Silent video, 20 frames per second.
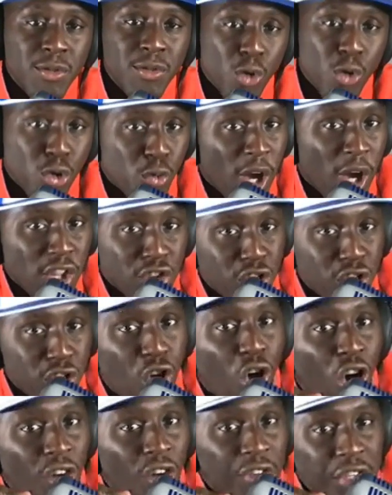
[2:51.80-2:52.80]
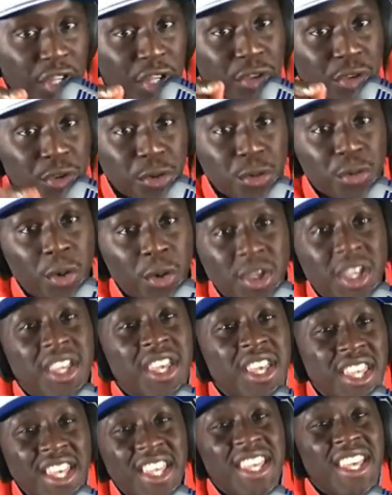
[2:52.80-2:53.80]
George Washington Carver in there, too. Oh,
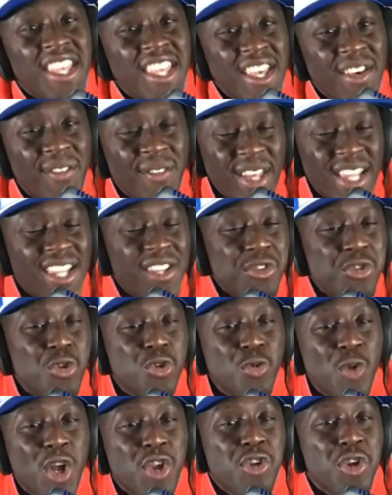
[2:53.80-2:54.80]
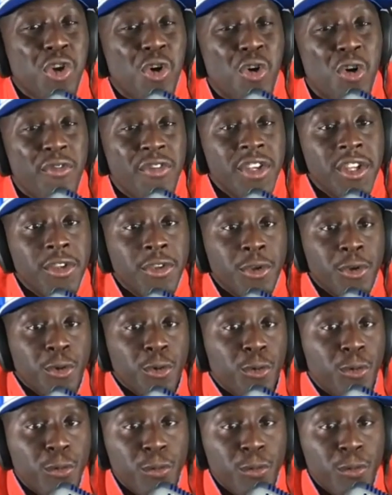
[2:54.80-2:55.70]
yeah. We had a little George Washington Carver in there, too.